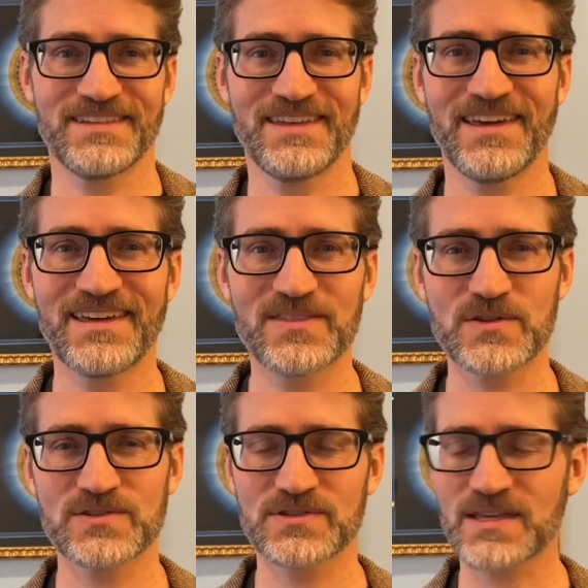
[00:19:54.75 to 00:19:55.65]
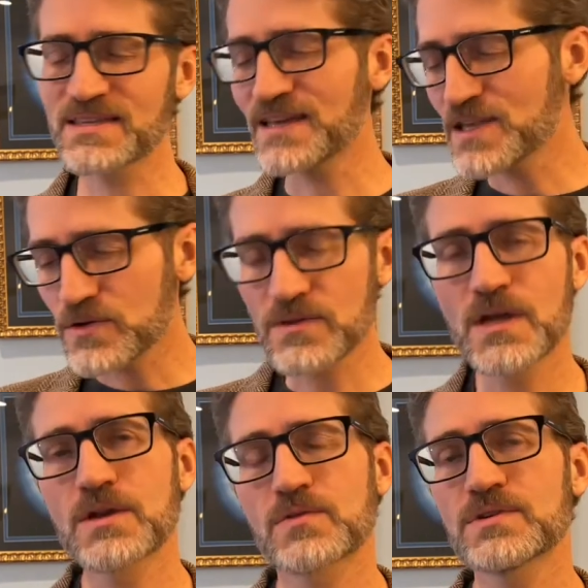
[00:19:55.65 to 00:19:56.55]
And it just continued
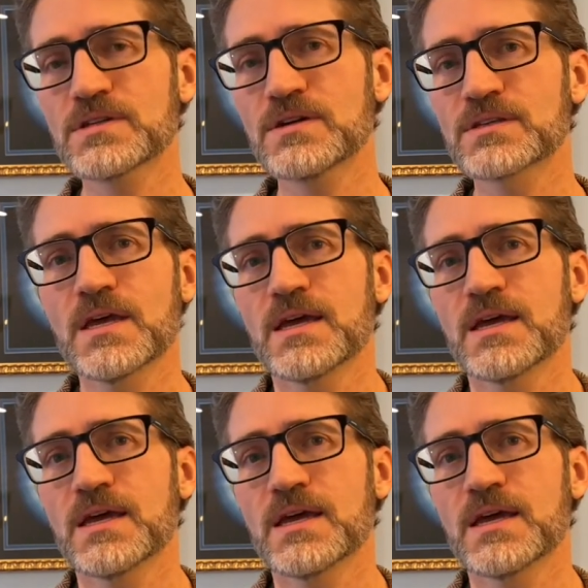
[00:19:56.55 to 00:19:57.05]
through the series.